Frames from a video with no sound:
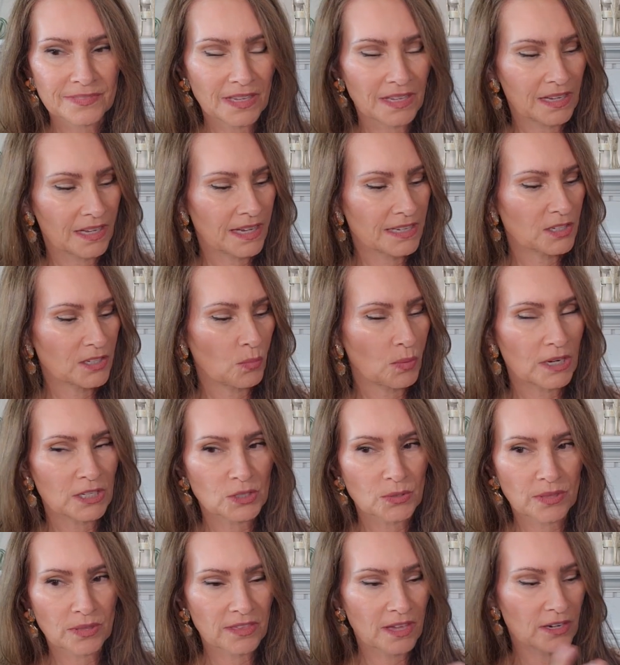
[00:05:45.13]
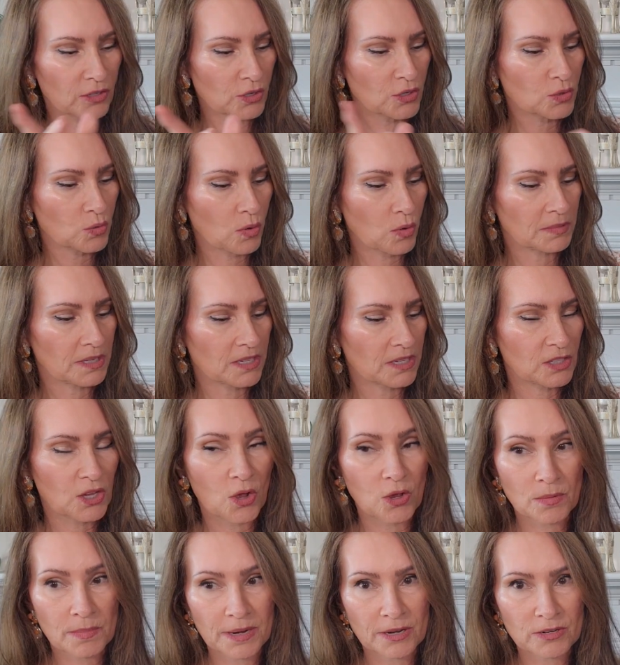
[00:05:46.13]
I don't want to do a thunderstorm because
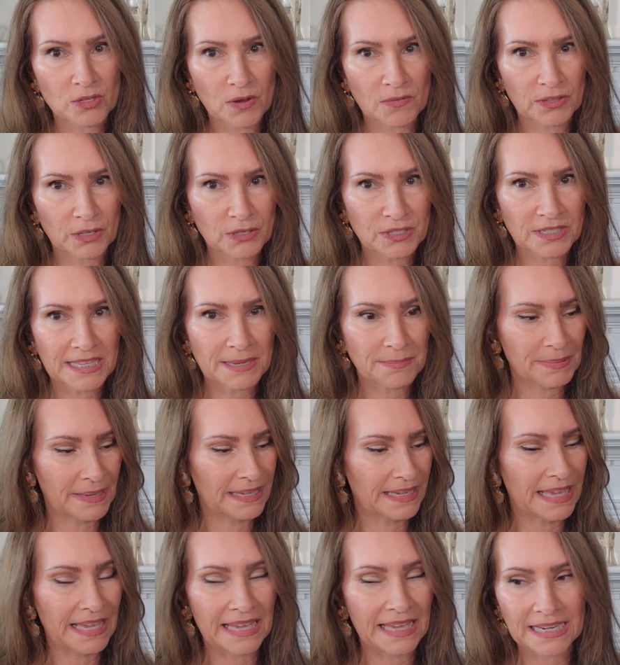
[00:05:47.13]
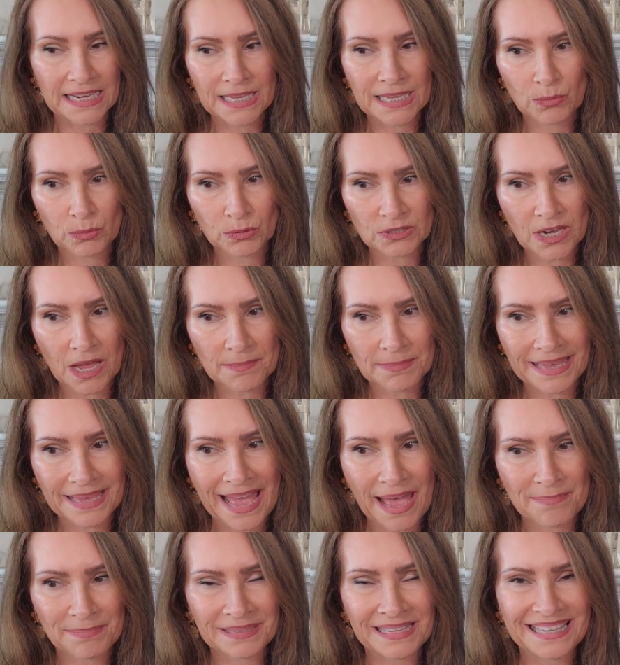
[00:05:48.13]
Coda Bear's over there sleeping and he will not be
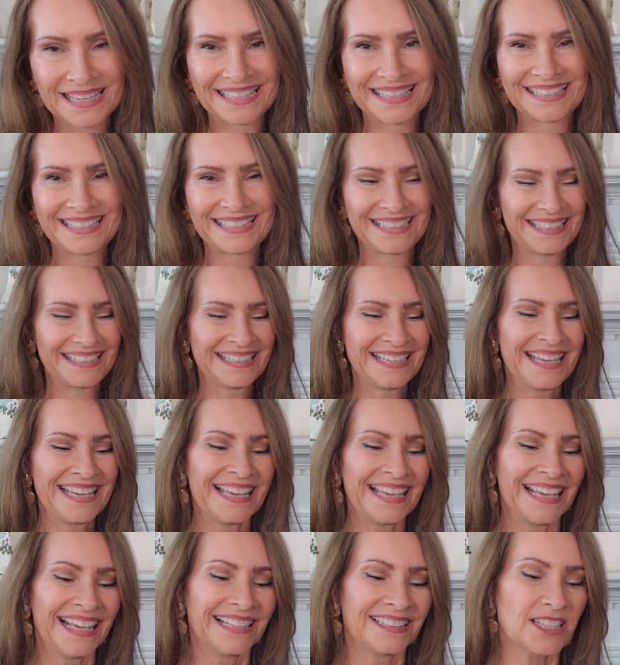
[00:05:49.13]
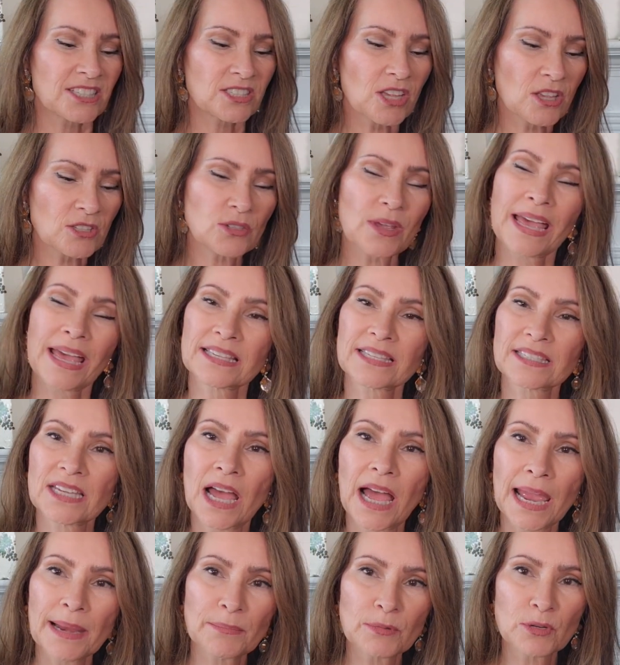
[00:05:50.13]
happy. This also has
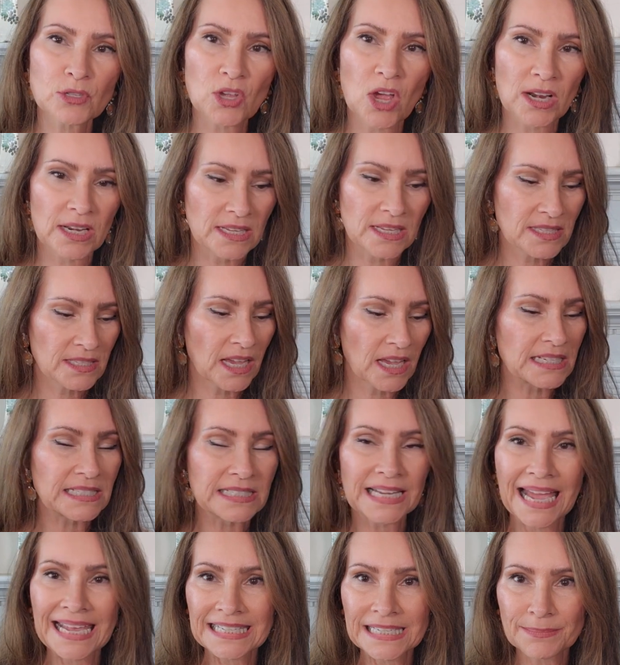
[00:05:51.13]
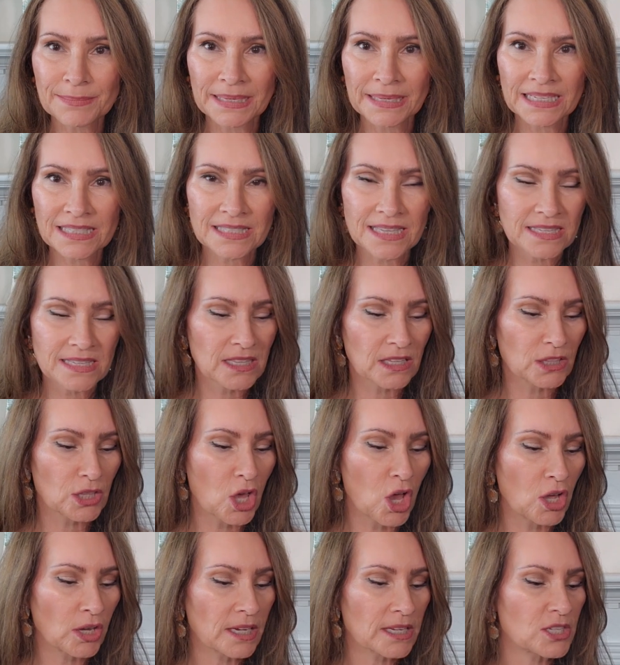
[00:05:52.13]
timers on it. It's got 90 minutes is the
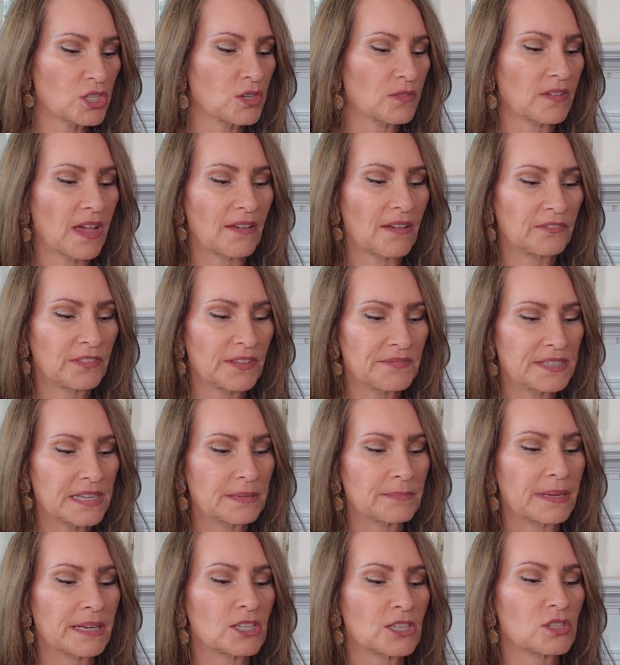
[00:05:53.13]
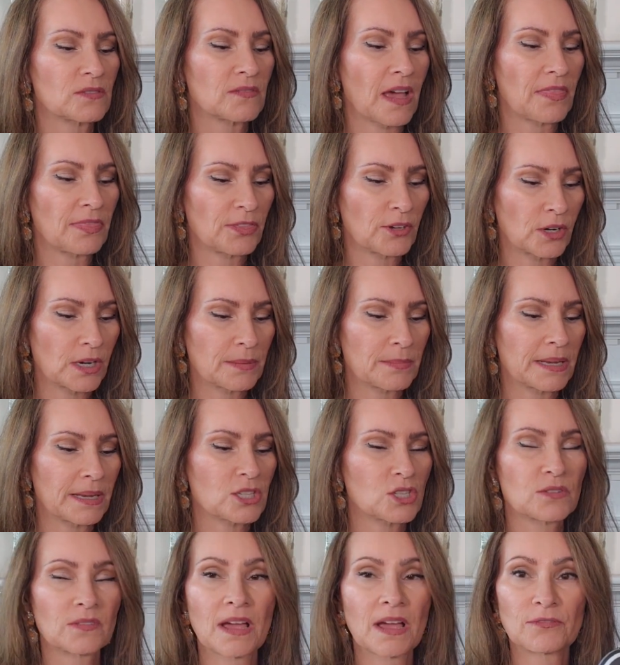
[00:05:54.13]
longest. You've got 15 minutes, you've got 30
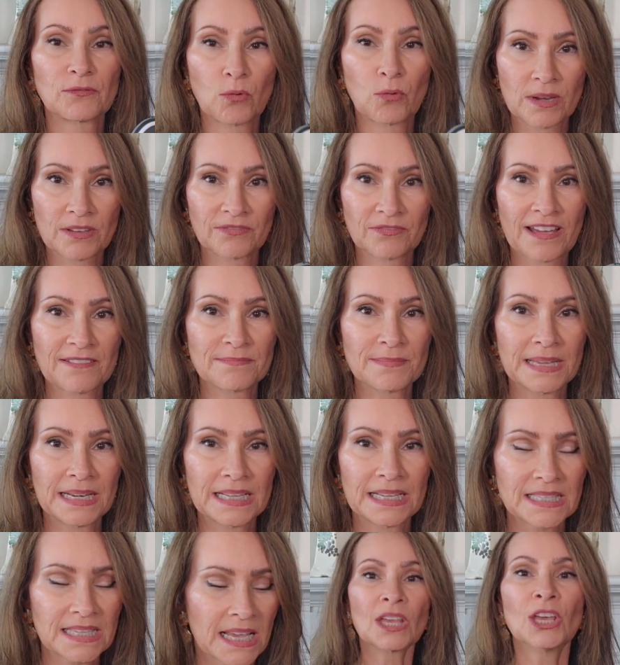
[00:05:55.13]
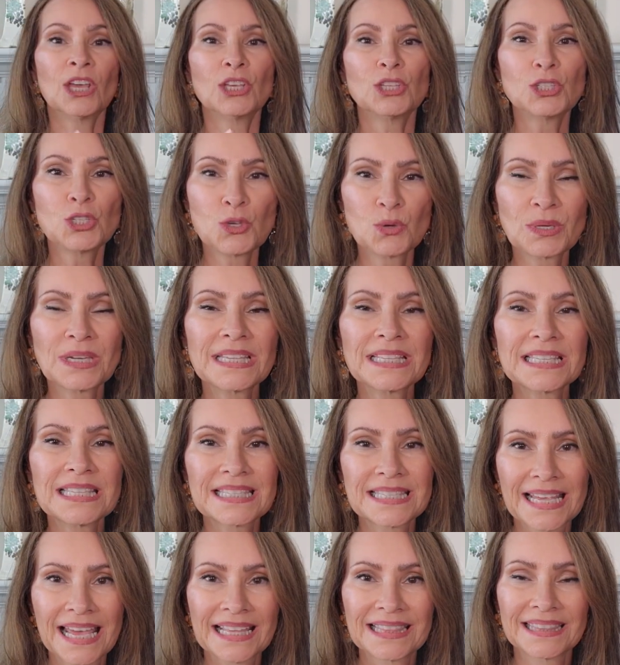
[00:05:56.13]
minutes, you've got 45 minutes. You can
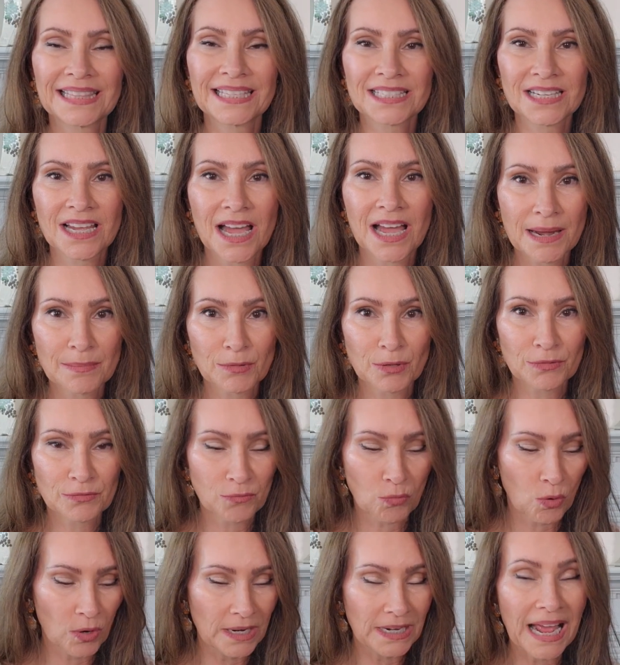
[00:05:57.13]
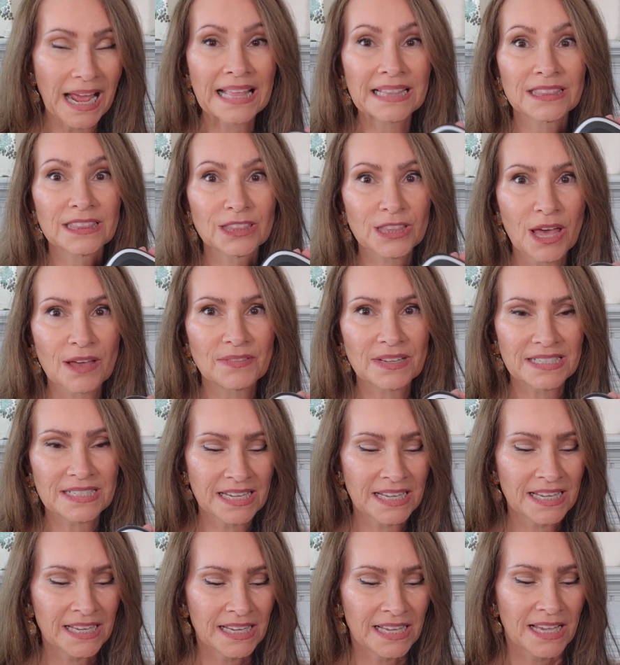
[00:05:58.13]
set the timer for it. I love it.
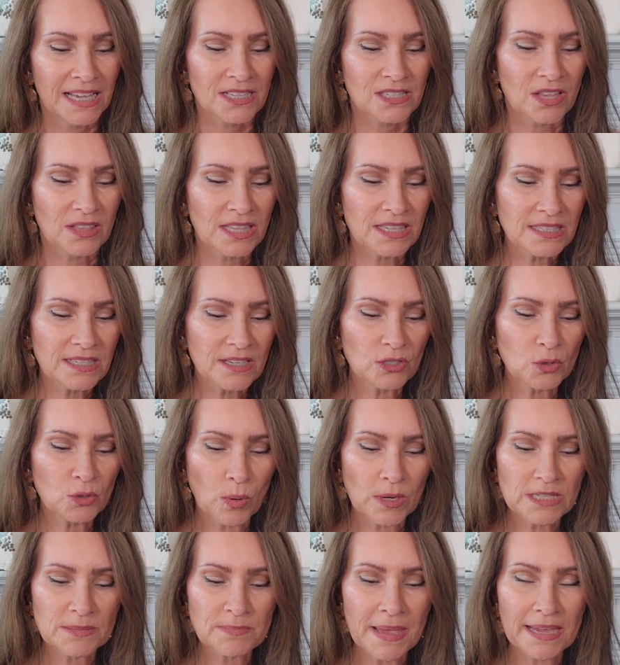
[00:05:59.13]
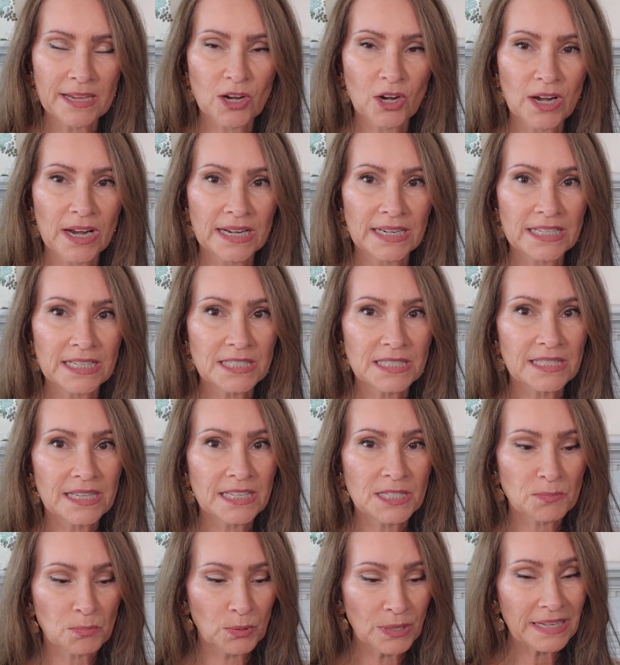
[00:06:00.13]
So this little Noisemaker, and
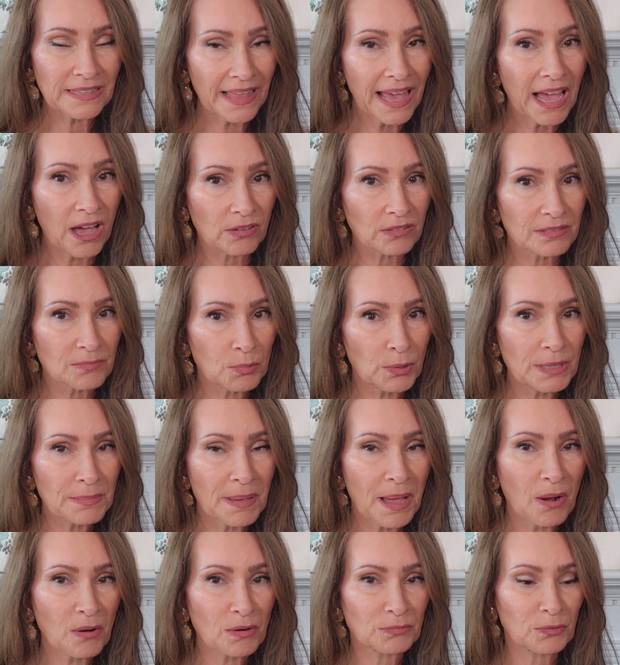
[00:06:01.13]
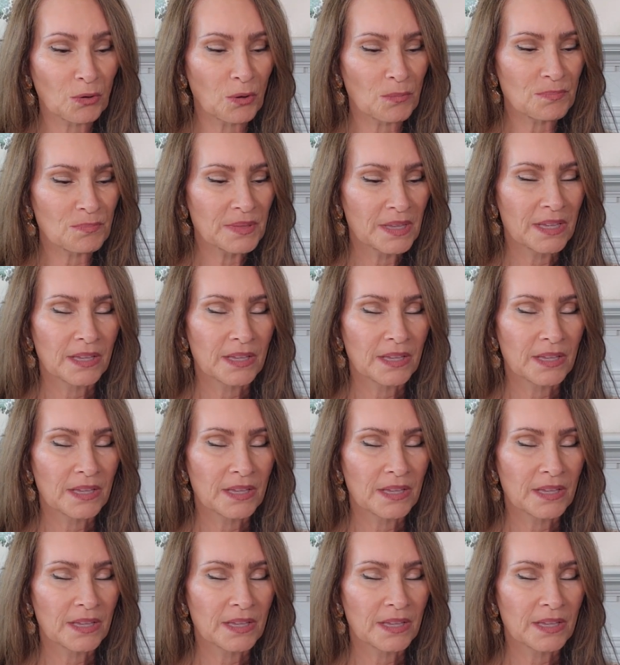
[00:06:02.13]
it's pretty loud, pretty powerful.